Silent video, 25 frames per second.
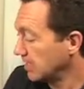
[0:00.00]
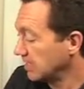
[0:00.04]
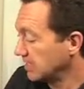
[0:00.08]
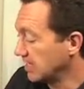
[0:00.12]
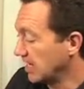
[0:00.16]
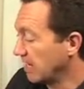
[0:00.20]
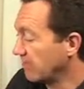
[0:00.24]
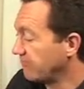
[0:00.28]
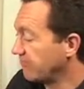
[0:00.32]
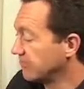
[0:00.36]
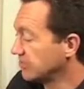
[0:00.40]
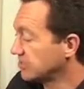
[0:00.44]

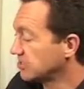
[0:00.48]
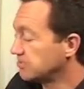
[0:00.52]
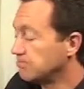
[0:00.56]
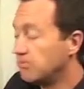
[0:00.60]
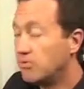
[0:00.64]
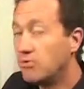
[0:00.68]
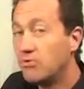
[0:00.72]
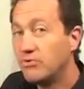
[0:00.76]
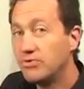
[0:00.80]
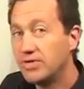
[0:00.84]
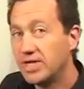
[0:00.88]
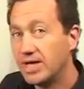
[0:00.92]
Now, for
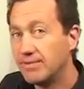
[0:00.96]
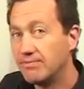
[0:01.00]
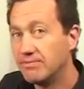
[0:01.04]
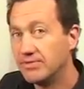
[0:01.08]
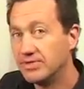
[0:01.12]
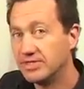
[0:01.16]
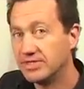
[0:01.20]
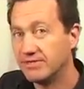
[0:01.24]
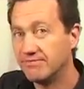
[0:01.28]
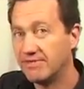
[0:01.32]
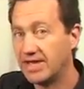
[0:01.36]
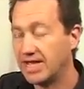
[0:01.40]
small
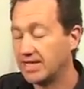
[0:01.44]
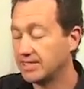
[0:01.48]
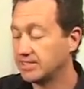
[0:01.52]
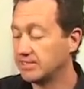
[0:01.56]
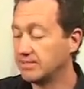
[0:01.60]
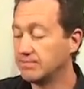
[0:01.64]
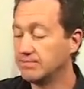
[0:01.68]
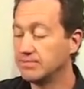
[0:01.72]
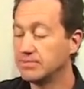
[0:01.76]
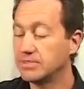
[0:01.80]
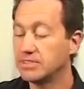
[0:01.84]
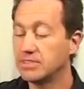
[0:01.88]
numbers of
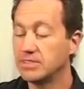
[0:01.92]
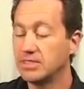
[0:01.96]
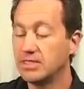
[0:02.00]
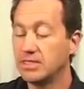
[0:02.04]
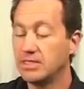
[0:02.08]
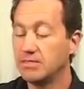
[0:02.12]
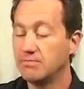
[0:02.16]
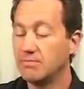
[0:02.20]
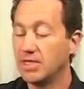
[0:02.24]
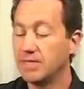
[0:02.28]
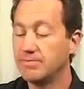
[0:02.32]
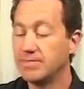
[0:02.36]
atoms,
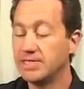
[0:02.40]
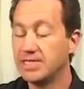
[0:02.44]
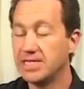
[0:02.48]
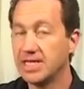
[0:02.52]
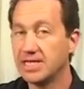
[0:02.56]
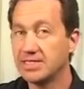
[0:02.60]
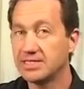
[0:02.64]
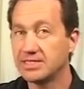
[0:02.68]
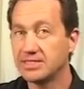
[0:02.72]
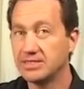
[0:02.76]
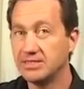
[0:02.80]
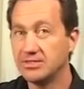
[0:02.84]
maybe
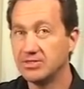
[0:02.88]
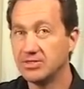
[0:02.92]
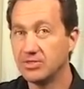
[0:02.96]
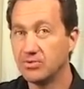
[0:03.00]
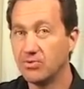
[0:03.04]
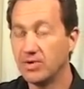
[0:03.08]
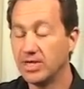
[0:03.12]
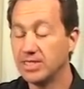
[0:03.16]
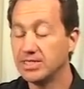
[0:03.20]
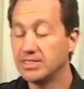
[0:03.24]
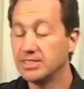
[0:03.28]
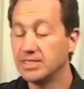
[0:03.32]
less than
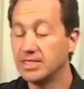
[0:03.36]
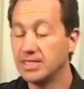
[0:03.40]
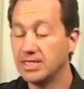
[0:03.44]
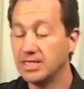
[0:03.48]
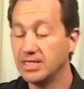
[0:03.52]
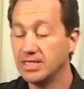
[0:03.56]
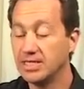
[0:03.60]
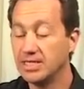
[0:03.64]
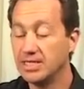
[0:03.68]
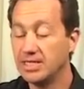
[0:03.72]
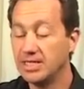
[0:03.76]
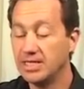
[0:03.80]

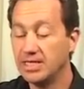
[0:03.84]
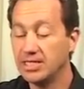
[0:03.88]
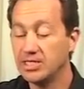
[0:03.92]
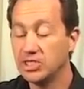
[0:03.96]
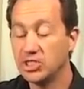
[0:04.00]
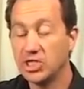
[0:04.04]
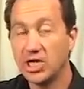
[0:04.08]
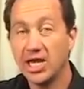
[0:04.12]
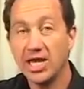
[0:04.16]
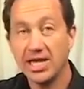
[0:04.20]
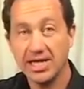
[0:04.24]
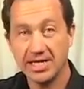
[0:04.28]
twenty,
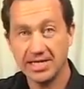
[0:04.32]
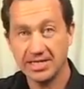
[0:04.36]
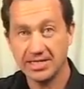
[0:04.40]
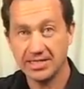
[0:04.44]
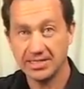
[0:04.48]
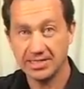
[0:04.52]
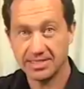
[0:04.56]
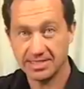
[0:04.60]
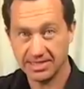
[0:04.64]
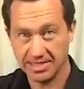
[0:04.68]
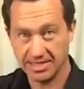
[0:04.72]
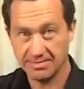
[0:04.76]

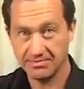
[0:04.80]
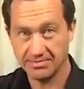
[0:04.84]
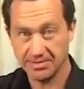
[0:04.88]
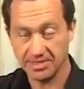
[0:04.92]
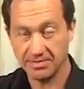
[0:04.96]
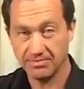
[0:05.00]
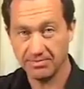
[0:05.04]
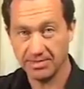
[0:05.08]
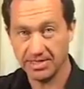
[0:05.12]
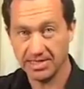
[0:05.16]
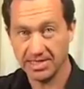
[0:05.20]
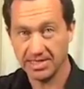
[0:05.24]
chains seem
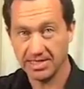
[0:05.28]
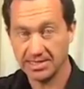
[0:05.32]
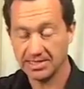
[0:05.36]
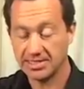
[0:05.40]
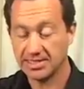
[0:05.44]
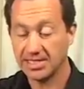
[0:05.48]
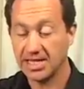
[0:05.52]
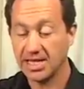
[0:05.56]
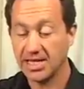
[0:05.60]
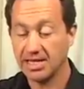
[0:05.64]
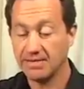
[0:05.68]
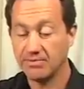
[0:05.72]
to be
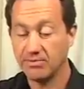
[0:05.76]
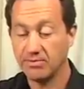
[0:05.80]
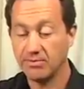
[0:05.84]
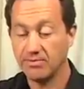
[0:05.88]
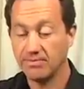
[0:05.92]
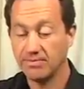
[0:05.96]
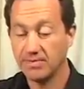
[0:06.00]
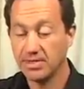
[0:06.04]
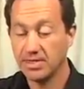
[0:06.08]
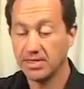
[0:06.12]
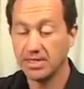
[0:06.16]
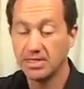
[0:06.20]

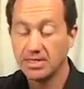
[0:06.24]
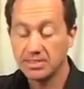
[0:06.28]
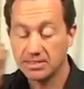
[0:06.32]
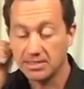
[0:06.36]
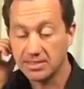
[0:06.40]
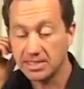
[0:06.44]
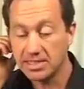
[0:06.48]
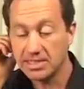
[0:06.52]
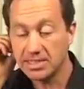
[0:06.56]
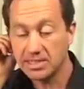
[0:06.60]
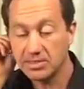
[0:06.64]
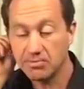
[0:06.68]
stable.
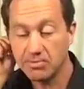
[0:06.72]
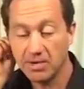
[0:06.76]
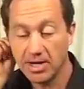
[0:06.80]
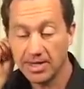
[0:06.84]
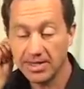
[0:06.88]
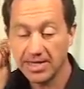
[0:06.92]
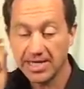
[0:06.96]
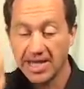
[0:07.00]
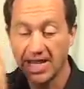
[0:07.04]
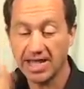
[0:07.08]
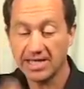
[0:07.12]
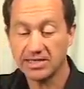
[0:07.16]
So this is
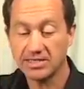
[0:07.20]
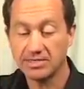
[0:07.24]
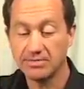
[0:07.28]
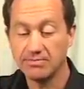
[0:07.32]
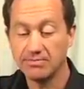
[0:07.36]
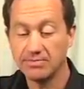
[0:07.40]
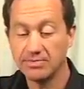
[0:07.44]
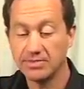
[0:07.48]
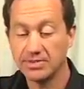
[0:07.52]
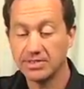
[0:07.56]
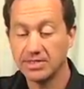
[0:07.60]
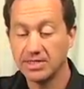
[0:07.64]
where the
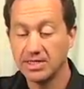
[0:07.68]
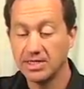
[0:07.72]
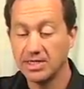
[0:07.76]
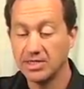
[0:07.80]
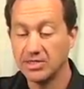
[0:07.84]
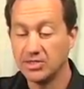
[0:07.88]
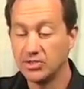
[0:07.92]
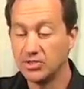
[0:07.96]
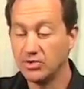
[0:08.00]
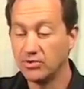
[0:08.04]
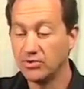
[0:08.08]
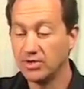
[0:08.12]
atoms
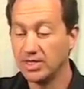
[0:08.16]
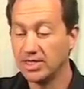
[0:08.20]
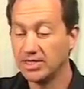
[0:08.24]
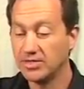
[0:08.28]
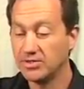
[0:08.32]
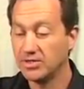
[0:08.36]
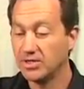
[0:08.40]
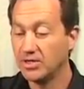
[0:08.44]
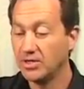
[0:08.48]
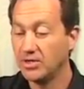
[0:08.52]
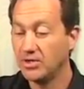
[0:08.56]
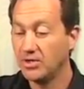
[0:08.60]
are
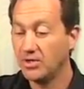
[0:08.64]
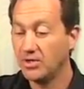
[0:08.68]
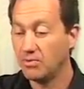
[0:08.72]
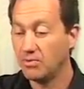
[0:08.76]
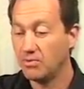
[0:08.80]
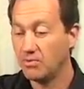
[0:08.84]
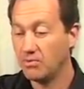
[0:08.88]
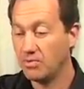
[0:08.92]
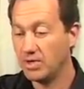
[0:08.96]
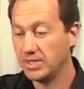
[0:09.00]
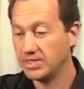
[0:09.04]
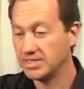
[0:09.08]
joined
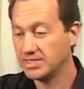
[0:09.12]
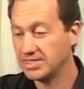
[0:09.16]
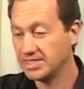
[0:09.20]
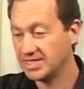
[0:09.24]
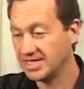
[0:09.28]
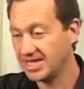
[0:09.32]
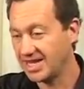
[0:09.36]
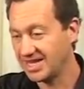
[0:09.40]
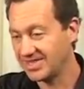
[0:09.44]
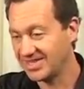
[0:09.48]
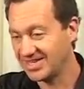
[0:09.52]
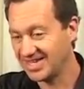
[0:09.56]
one
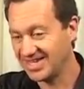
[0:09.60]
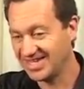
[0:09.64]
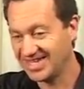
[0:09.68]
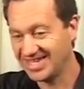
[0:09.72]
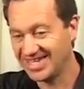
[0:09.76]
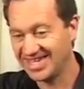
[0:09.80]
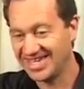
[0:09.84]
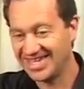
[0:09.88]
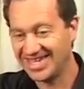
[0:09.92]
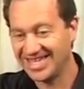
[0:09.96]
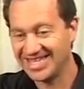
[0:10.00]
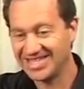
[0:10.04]
together
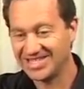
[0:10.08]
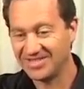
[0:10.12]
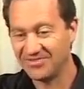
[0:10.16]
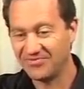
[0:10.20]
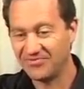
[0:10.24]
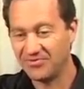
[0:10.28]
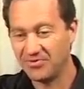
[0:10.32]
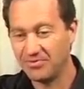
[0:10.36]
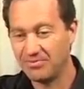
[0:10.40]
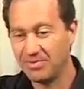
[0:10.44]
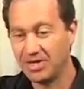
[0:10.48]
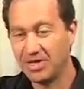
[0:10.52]
to
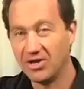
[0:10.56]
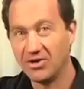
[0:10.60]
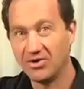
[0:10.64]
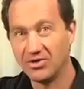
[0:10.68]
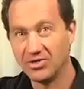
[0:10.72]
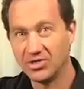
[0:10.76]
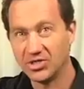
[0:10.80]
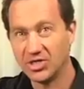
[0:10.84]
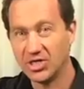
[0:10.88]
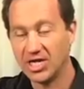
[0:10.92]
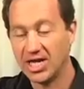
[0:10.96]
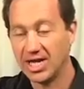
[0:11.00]
form a
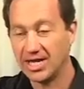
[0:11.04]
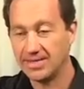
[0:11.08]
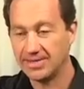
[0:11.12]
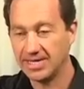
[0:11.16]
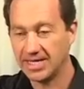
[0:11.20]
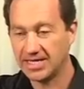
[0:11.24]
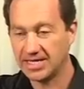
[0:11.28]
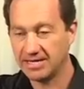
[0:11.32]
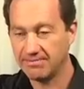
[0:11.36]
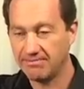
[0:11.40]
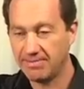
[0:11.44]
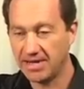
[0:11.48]
long chain.
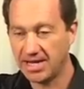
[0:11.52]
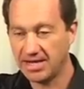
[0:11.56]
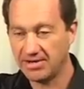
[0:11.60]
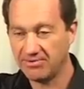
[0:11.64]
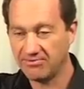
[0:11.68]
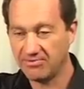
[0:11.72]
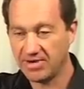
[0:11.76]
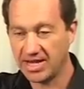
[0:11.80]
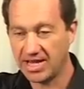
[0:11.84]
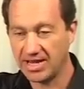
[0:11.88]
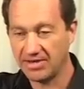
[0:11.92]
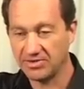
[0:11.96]
They can
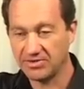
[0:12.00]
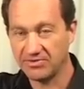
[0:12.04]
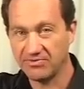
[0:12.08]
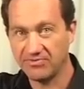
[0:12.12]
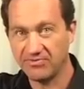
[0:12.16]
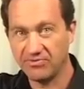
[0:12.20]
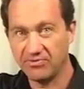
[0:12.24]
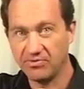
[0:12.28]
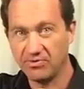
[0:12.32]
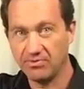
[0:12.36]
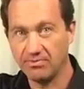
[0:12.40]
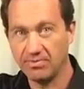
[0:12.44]
bend round to
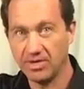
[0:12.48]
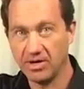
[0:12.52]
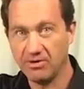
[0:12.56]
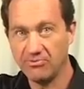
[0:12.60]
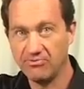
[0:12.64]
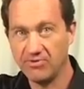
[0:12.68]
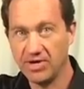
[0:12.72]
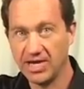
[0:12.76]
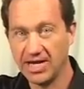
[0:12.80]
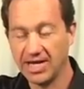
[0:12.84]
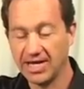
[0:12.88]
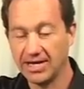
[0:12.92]
form a
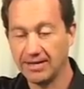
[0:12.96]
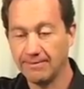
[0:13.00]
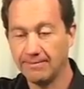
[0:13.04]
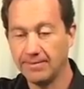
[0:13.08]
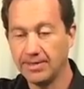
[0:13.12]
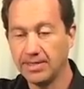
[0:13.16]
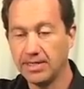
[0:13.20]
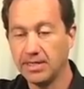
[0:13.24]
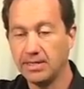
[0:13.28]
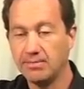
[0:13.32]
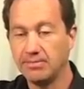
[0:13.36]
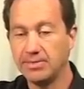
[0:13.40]
ring,
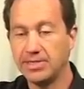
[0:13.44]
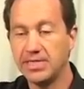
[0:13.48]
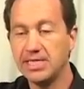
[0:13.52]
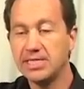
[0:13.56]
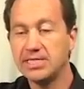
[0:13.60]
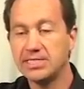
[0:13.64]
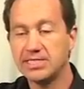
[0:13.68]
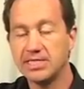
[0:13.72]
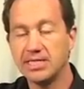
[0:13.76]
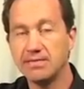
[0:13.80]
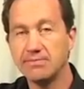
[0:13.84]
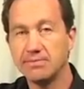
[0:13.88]
but
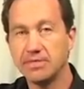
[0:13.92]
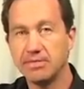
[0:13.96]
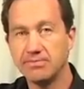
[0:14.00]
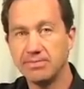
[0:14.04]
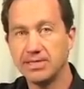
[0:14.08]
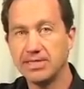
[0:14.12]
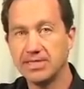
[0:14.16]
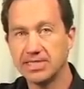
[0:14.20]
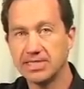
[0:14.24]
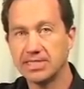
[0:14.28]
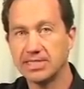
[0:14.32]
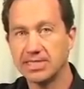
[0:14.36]
these seem to
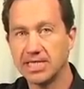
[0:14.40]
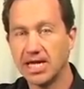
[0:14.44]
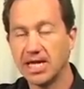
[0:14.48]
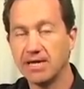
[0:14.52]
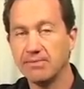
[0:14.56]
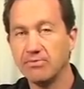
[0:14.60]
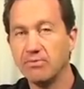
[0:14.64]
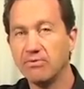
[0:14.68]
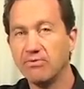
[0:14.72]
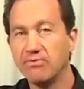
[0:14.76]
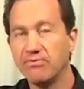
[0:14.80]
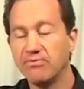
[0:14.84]
be the
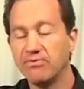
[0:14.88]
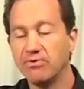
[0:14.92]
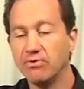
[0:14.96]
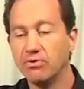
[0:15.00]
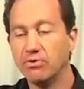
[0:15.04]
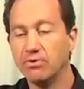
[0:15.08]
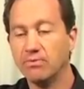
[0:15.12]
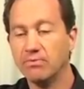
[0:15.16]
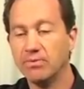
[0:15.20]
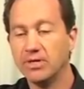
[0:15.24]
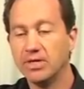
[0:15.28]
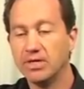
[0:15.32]
stable
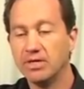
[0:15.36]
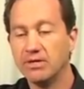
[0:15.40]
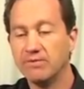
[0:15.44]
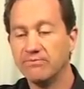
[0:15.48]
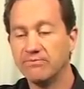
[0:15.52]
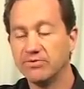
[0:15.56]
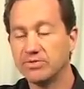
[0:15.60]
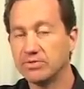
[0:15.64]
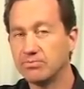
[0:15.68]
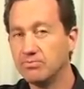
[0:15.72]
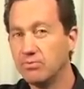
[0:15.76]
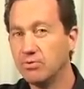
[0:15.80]
form
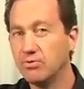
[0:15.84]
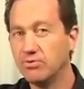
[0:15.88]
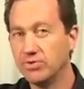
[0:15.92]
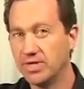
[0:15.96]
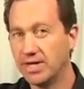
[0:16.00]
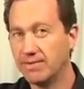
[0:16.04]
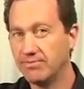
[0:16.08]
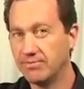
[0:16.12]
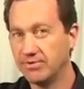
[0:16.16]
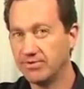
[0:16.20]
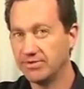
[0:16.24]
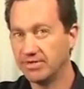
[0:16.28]
for small
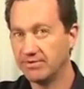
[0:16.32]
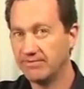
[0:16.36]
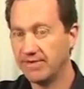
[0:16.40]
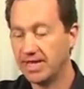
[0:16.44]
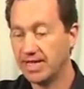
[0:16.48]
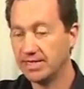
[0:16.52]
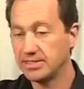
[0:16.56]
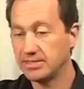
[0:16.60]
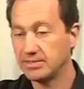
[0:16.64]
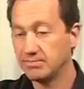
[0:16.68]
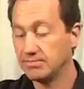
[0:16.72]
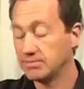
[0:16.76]
numbers of
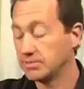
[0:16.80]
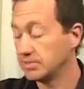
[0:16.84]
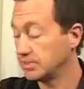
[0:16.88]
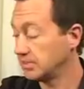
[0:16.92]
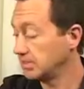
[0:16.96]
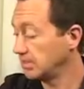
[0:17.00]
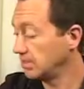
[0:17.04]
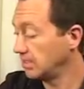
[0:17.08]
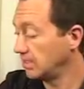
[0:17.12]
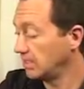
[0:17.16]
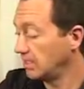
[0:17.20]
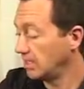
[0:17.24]
atoms.